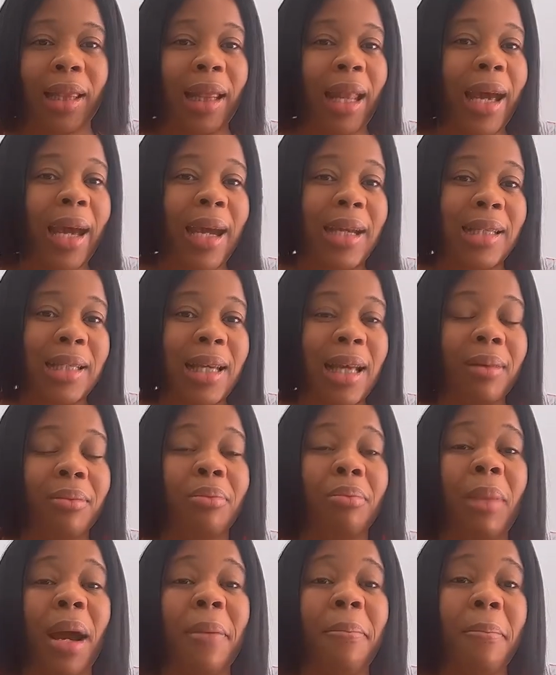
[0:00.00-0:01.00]
Like I said,
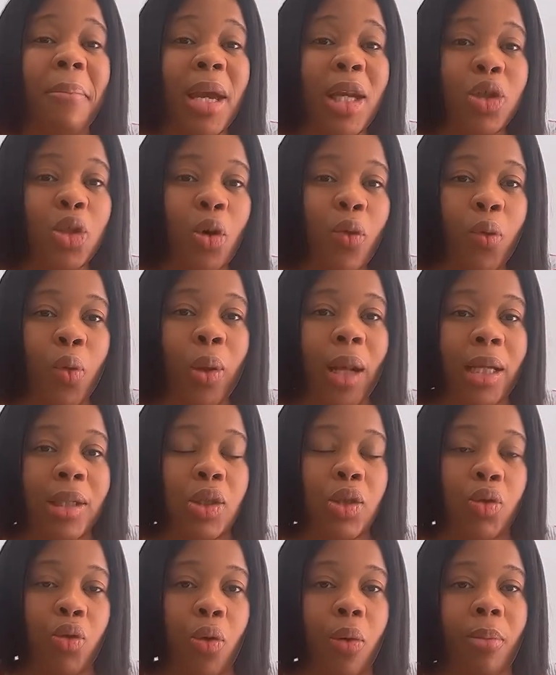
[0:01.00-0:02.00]
my major role as a
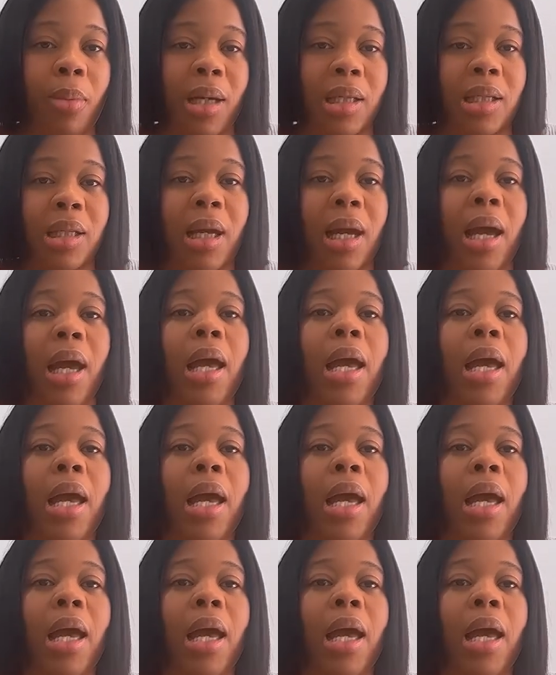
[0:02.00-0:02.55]
Scrum Master